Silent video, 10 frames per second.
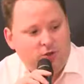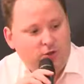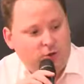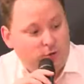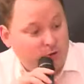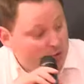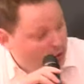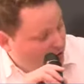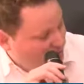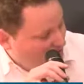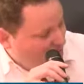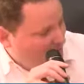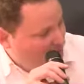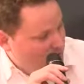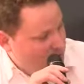the
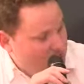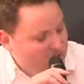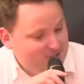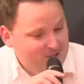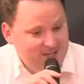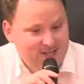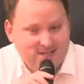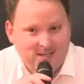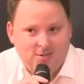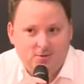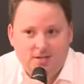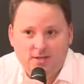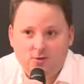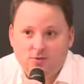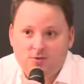churn that you were mentioning is
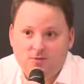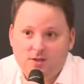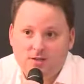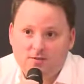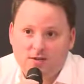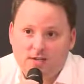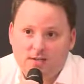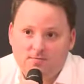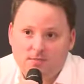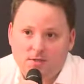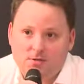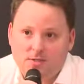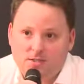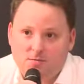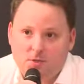actually also very, very
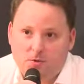aggressive.